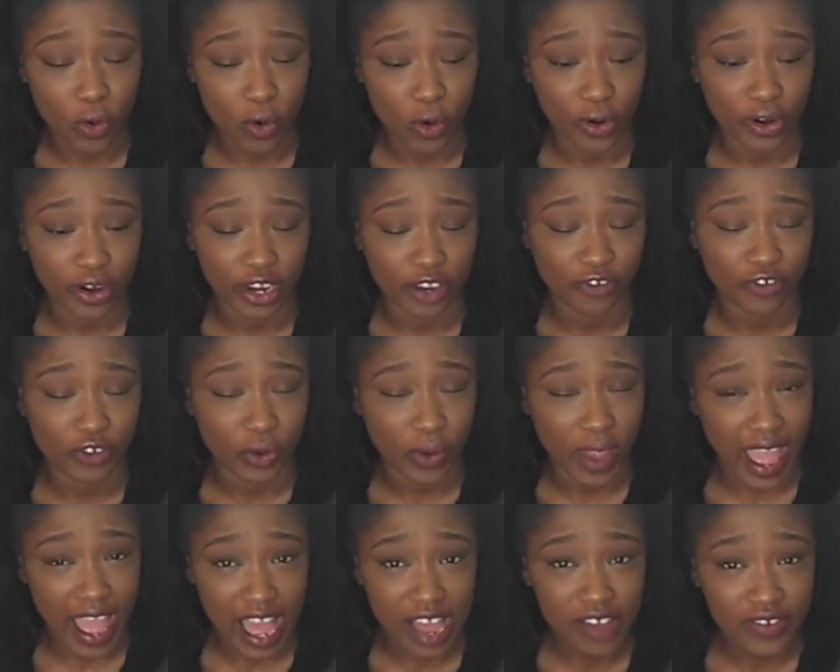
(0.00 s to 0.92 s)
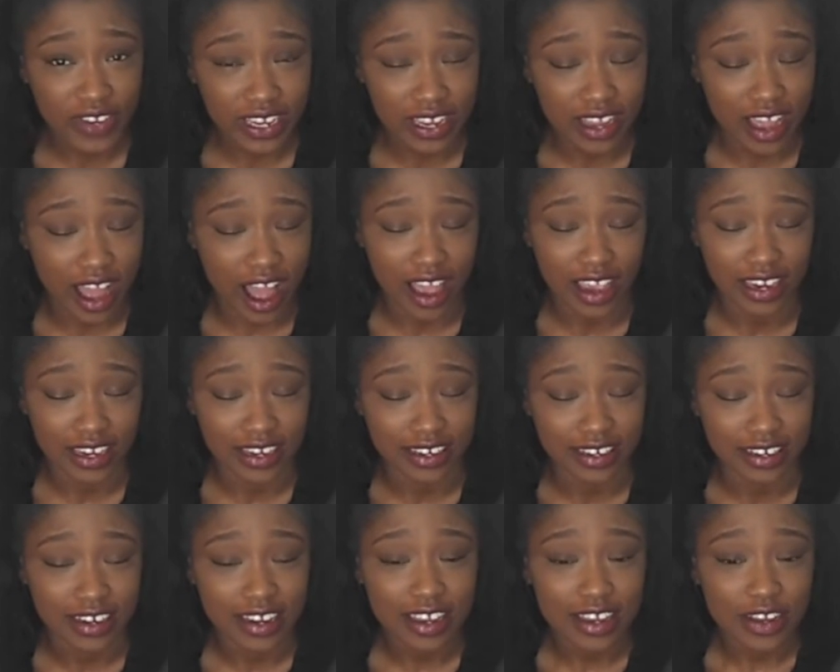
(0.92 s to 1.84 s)
or if you haven't
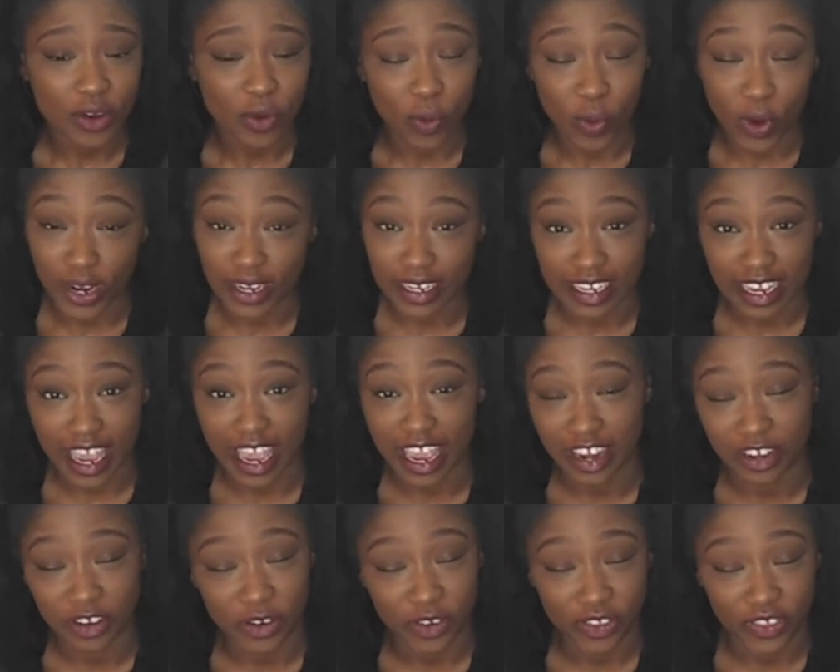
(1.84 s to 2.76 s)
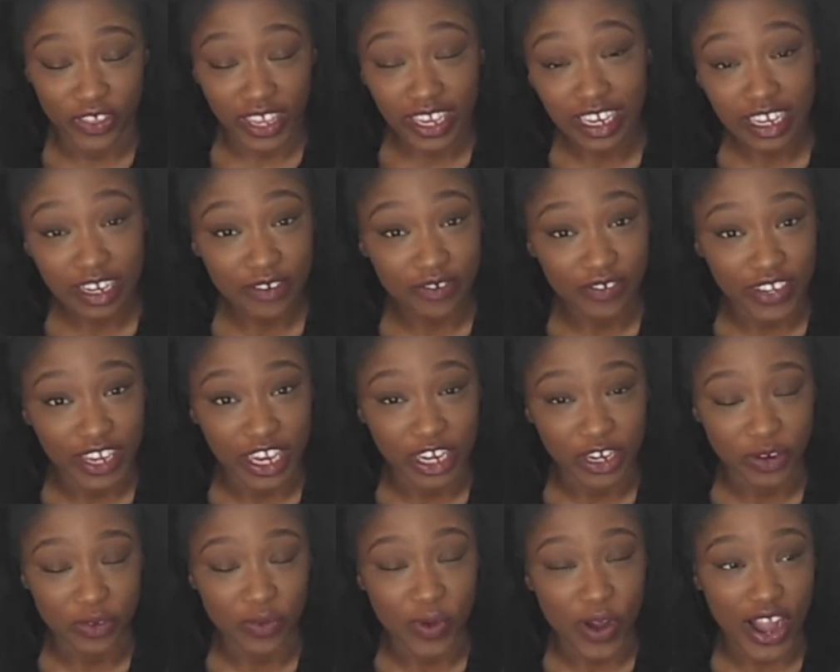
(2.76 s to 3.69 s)
gotten one yet and you're thinking of
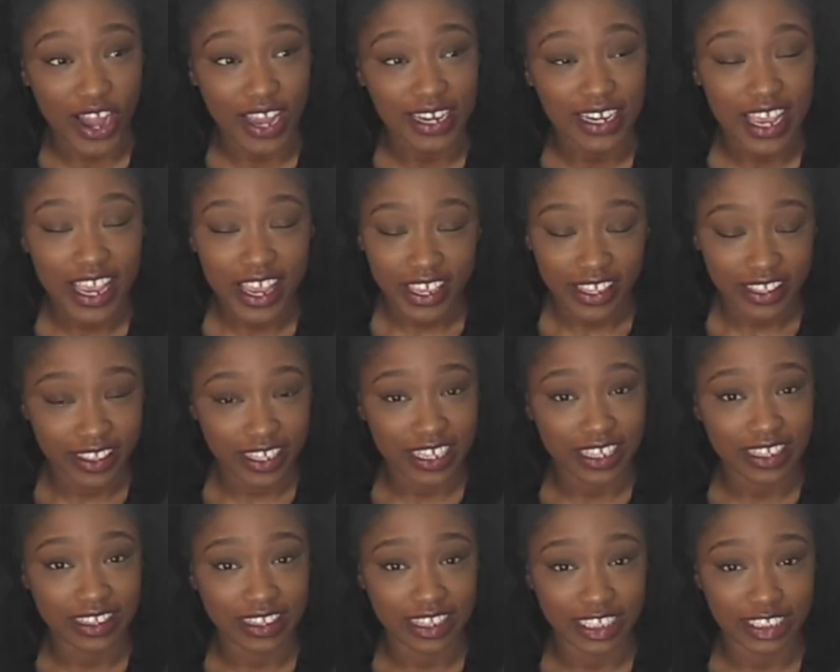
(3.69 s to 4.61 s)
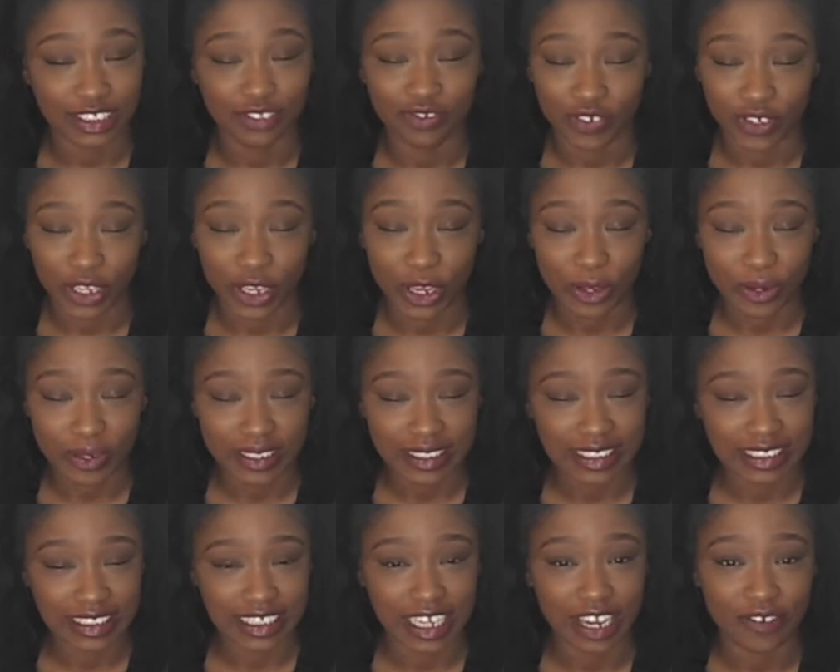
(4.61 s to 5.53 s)
getting one, then this video
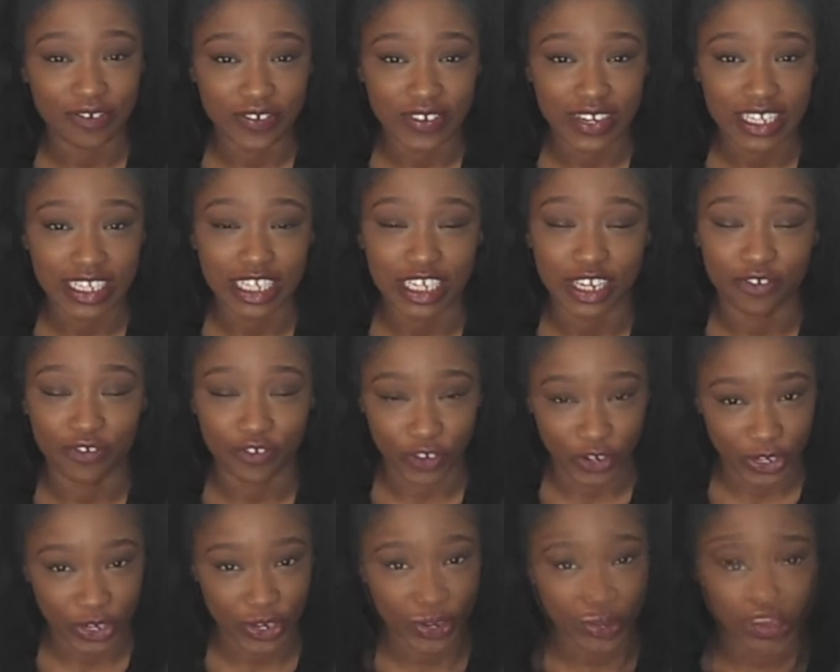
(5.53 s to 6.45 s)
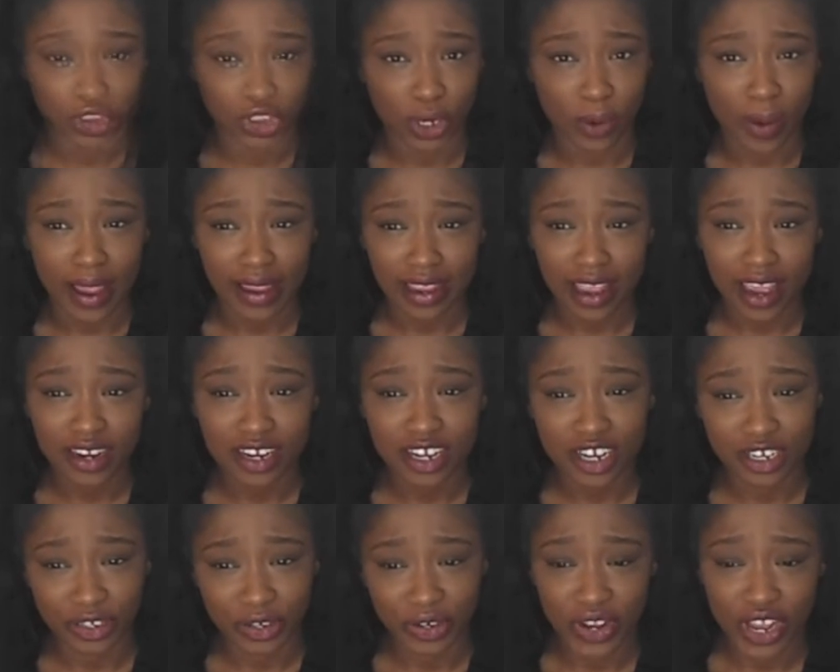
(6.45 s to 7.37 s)
is definitely for you. So I got
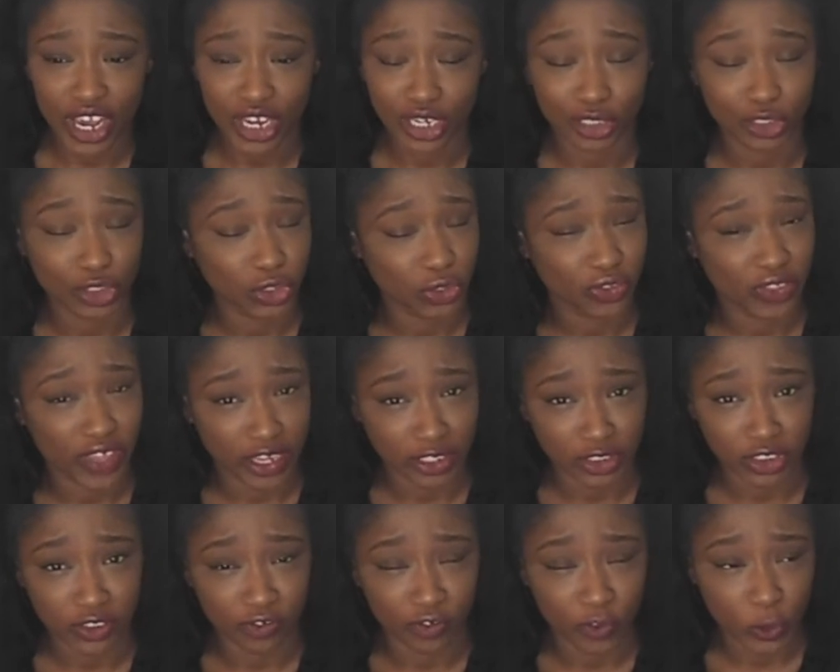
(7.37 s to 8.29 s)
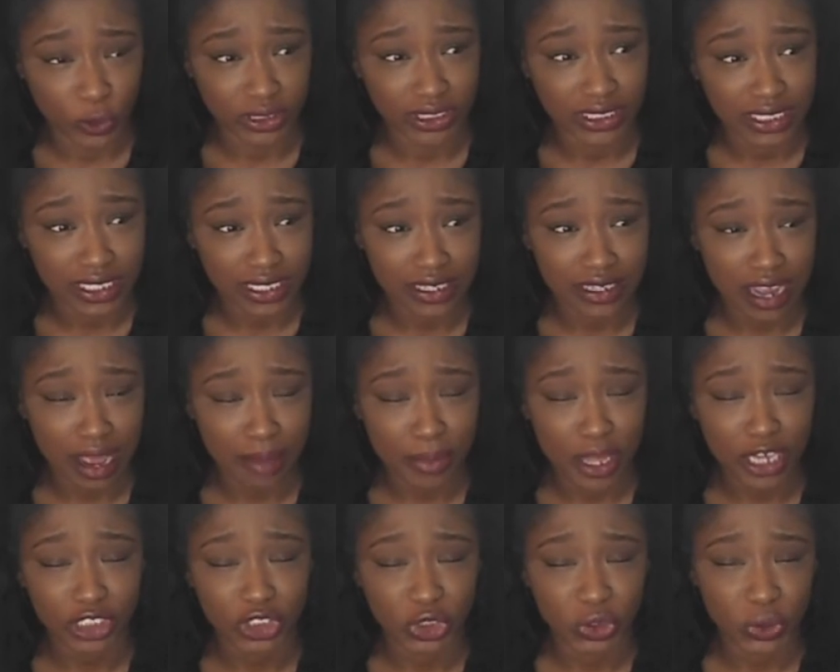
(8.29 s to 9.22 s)
an undercut in 2014. I'm
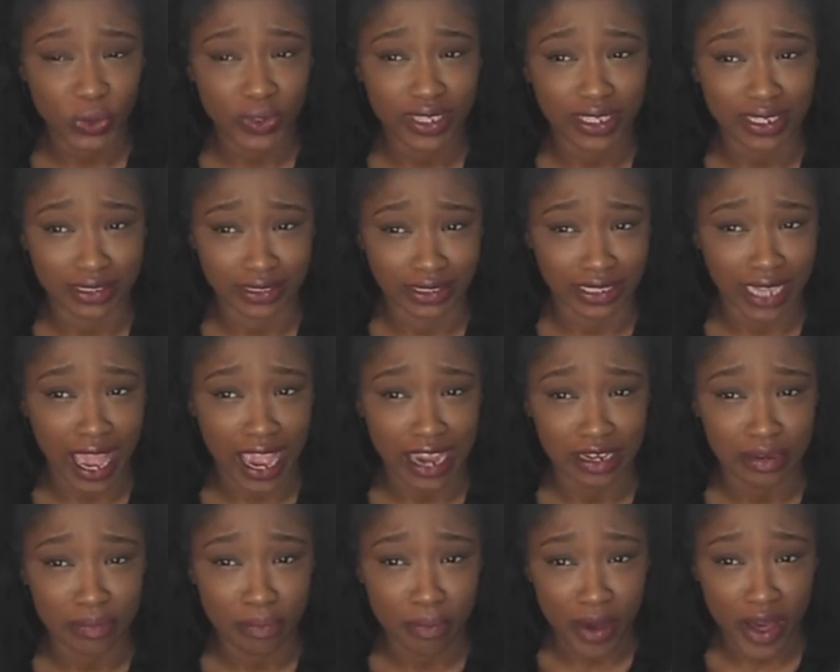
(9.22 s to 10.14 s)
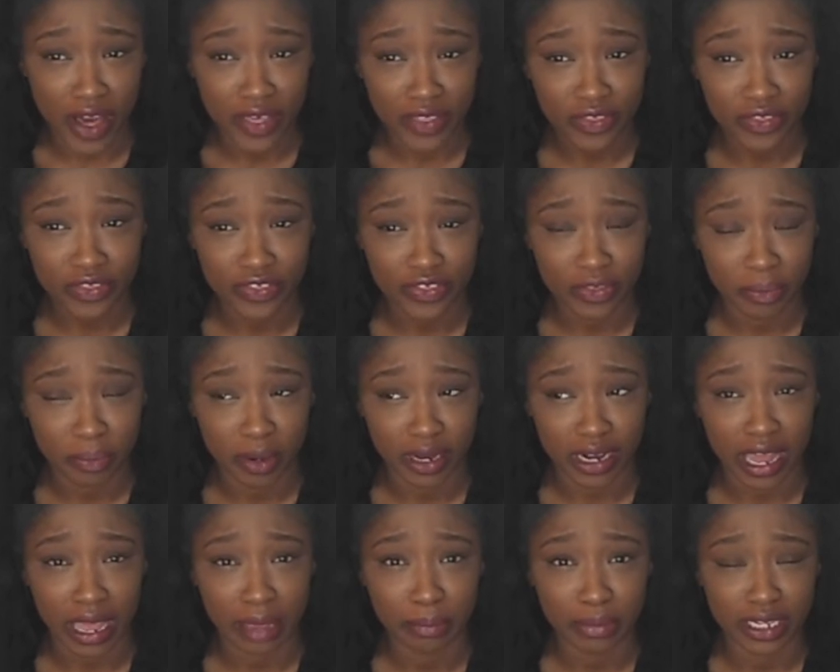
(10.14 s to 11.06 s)
not sure the exact month,
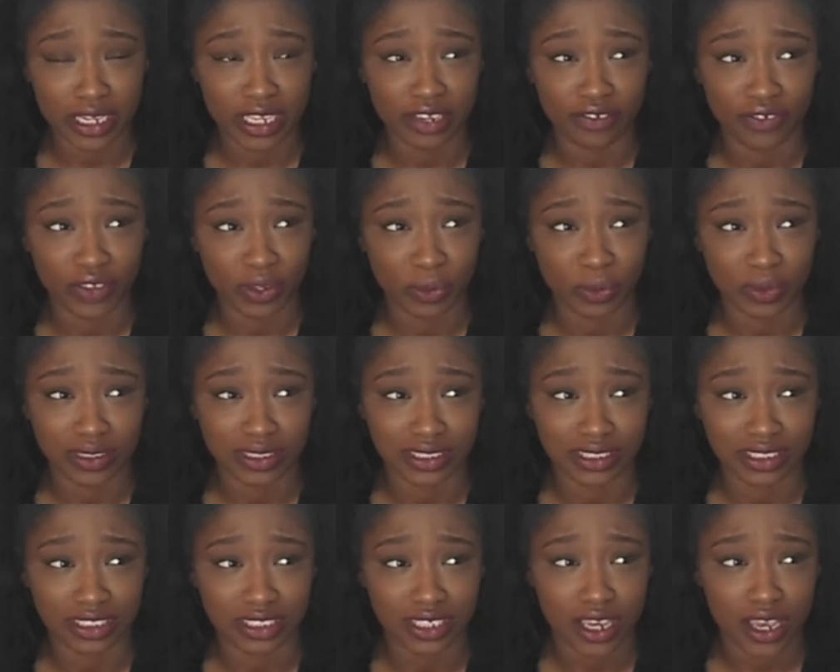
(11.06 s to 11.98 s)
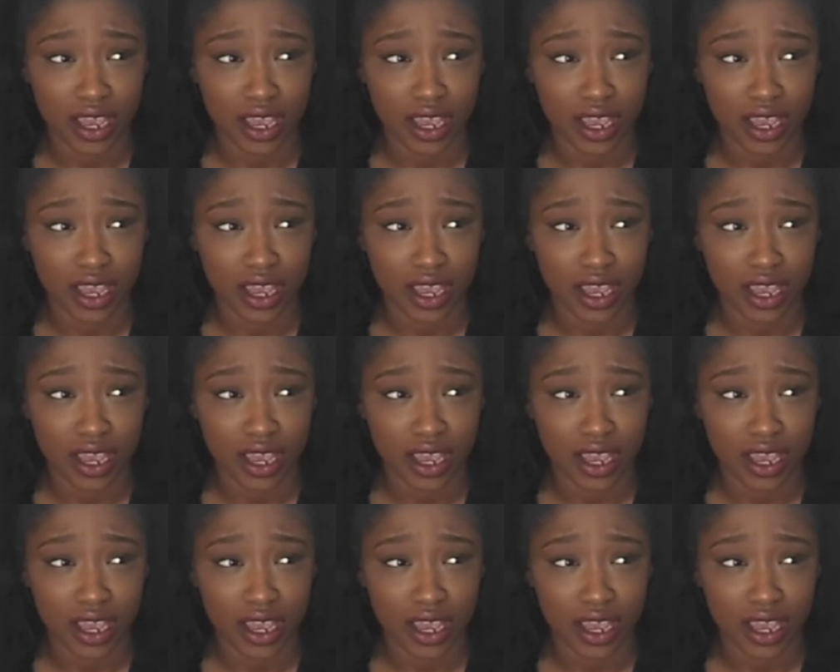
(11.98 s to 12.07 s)
but I believe it was